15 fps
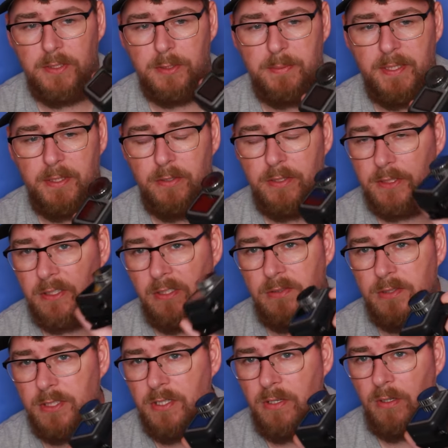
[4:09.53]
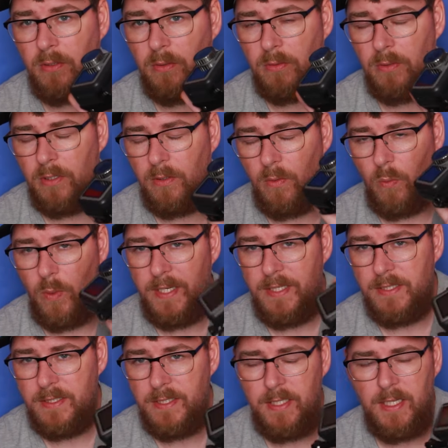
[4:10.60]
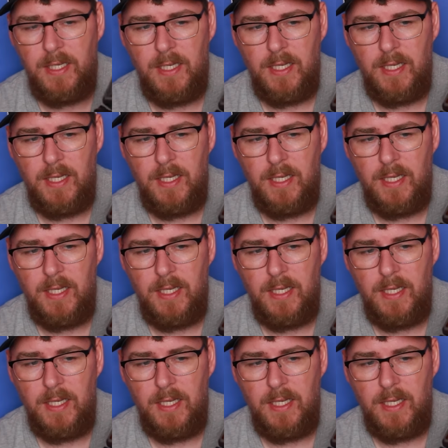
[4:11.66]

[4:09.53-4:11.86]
it's pretty good as long as it's not a lot of wind,